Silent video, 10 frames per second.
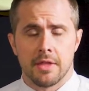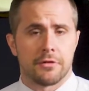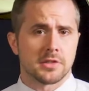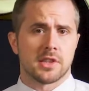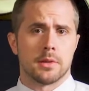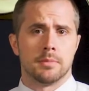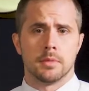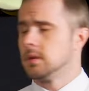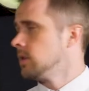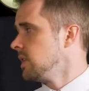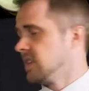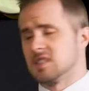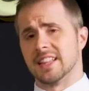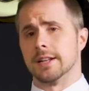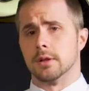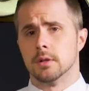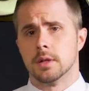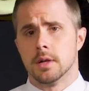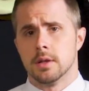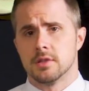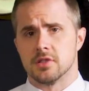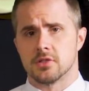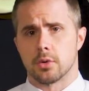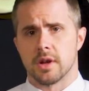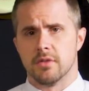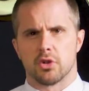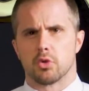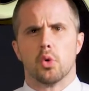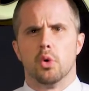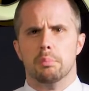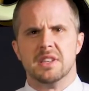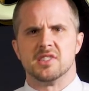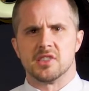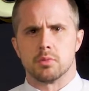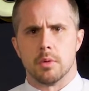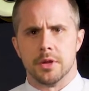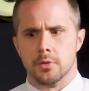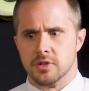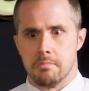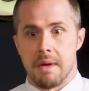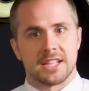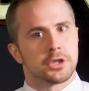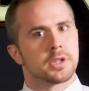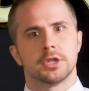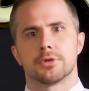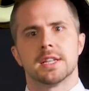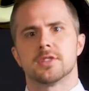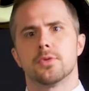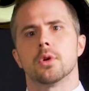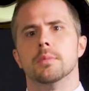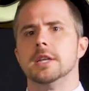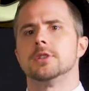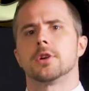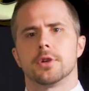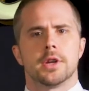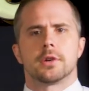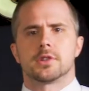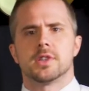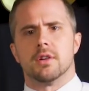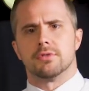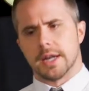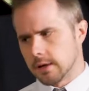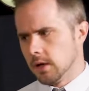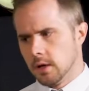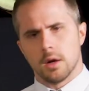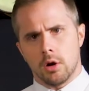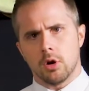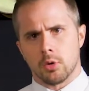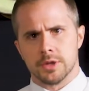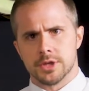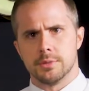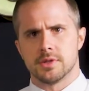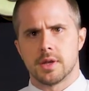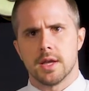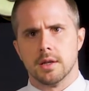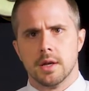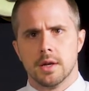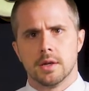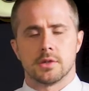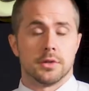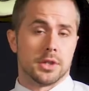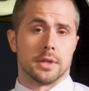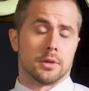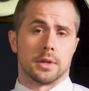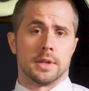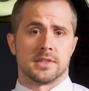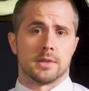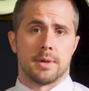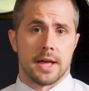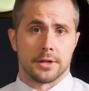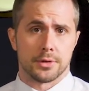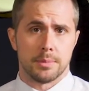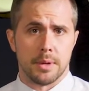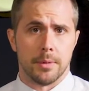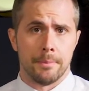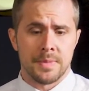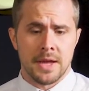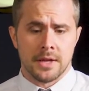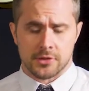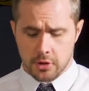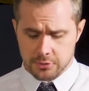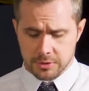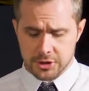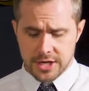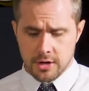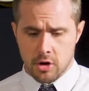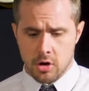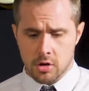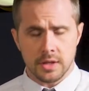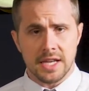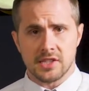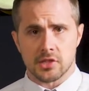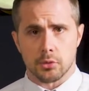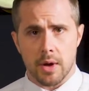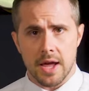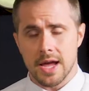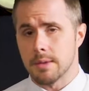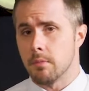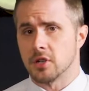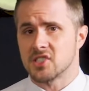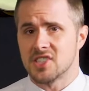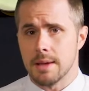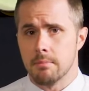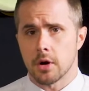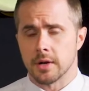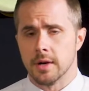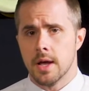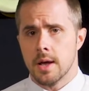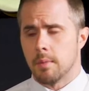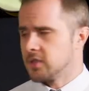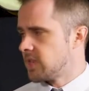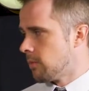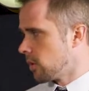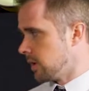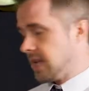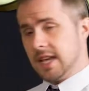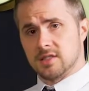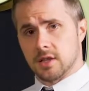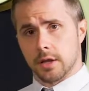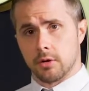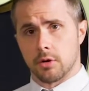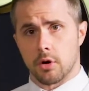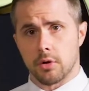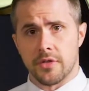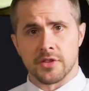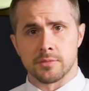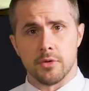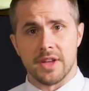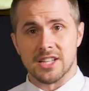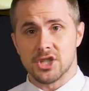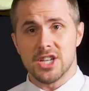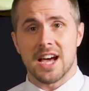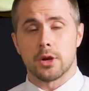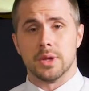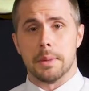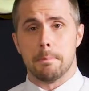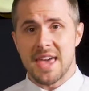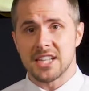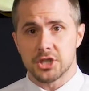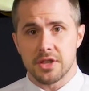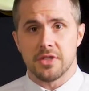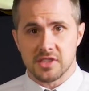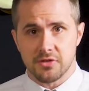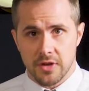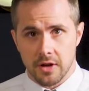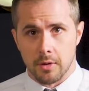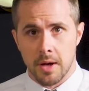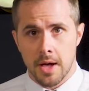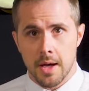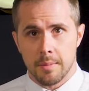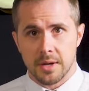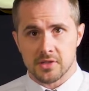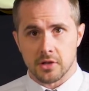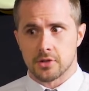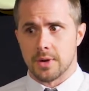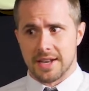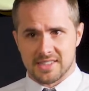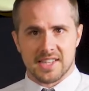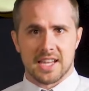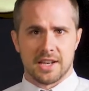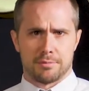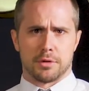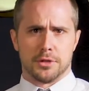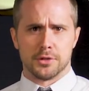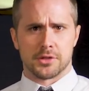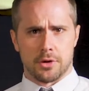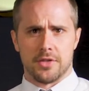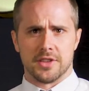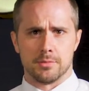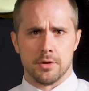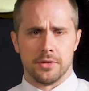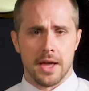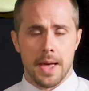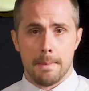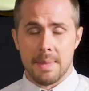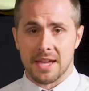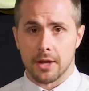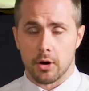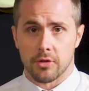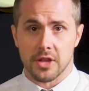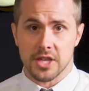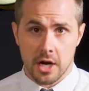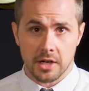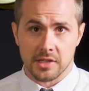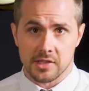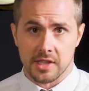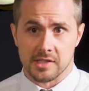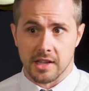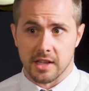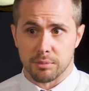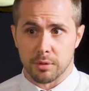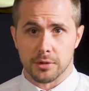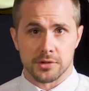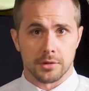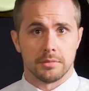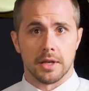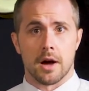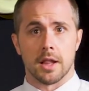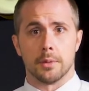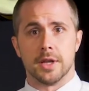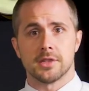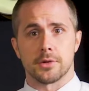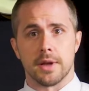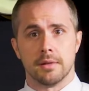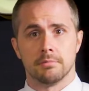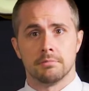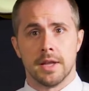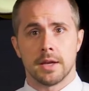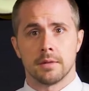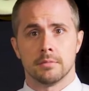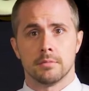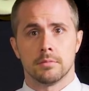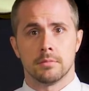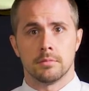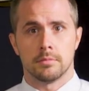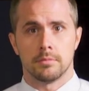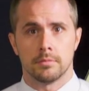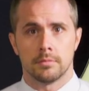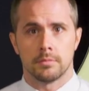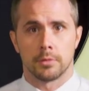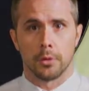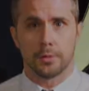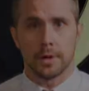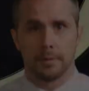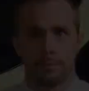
The first of them is Little. It's a the story of a cruel businesswoman who is magically transformed into her younger self, like her when she was a kid, so that she can learn a lesson about how to treat people. Stars Regina Hall, Issa Rae, and Marsai Martin. Marsai Martin is the little girl in this movie, and she not only pitched this film, but is also an executive producer on this movie, making her the youngest executive producer in Hollywood history. Nick, roll the trailer.